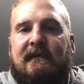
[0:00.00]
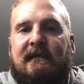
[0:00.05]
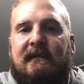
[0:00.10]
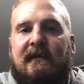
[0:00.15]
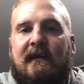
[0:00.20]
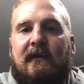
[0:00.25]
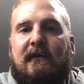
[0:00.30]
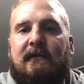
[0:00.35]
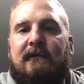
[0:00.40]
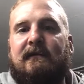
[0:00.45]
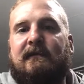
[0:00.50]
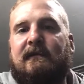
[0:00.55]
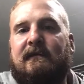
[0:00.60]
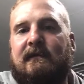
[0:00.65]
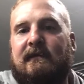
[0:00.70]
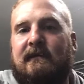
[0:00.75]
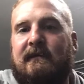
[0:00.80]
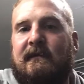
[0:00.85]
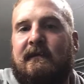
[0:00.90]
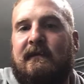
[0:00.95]
Oh,
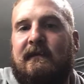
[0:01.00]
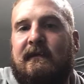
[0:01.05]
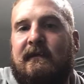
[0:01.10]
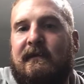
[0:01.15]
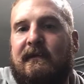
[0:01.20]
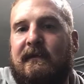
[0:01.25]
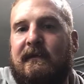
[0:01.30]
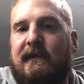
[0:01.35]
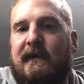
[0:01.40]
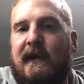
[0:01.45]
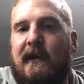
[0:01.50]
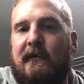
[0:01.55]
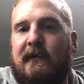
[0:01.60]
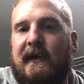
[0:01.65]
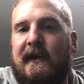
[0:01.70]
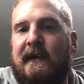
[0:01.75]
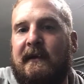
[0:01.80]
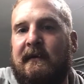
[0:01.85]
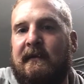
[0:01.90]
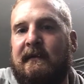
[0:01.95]

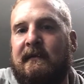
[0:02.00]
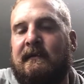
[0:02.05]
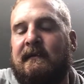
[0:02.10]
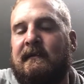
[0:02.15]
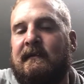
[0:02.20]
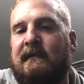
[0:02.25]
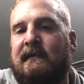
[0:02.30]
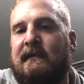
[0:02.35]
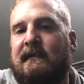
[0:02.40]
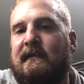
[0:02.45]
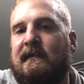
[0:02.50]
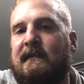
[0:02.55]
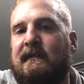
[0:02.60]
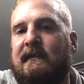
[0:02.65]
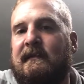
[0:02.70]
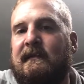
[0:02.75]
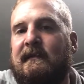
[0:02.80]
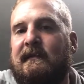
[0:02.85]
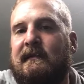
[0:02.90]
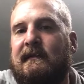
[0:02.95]
Fiocchi?
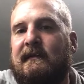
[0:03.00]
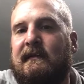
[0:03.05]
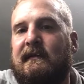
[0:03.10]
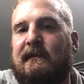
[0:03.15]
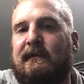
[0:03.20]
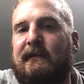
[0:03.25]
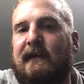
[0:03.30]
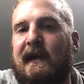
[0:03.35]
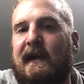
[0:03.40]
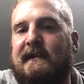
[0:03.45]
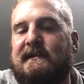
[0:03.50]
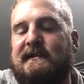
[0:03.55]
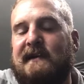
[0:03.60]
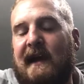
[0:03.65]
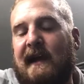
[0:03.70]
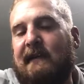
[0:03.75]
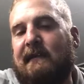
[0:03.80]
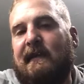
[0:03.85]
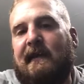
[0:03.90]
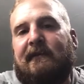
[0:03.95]
Or Fiachi,
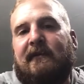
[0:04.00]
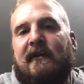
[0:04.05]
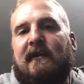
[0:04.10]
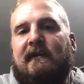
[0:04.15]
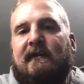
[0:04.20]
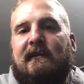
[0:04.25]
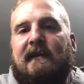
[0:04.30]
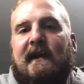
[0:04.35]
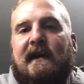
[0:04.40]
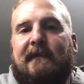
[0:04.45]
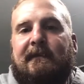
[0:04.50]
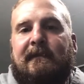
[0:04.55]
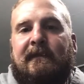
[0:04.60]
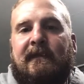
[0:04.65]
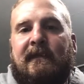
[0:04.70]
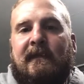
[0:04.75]
I've never heard of that.